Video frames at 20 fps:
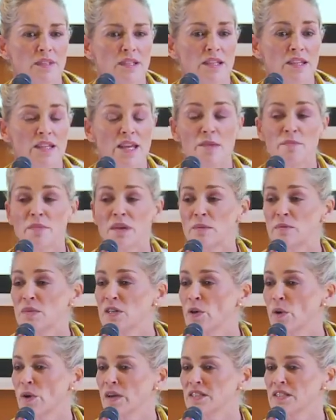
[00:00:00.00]
They may be
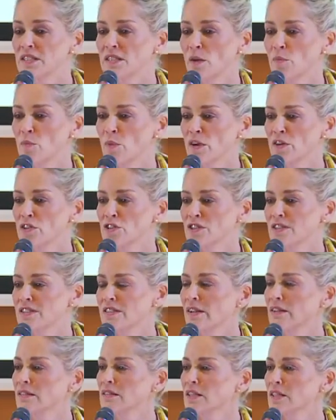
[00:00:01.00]
going somewhere just
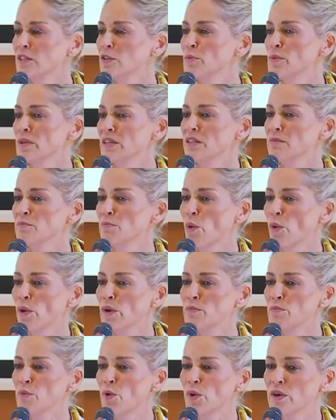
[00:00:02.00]
a little bit more
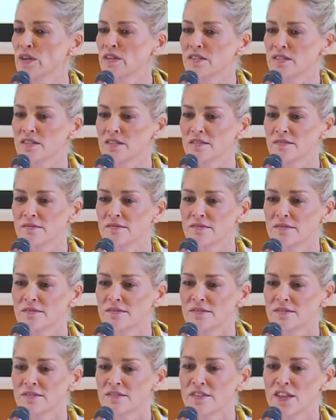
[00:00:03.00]
important
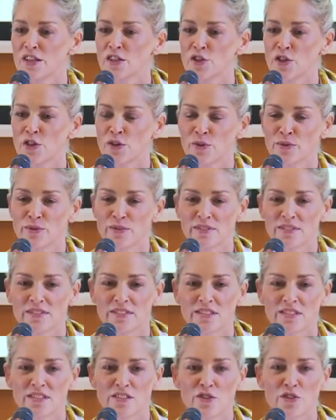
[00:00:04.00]
than you
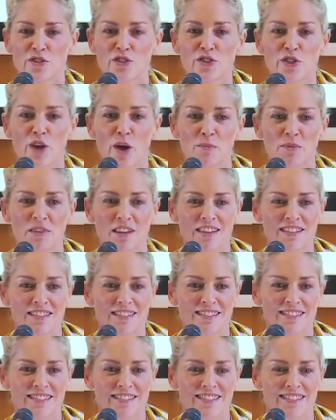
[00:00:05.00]
to the stoplight.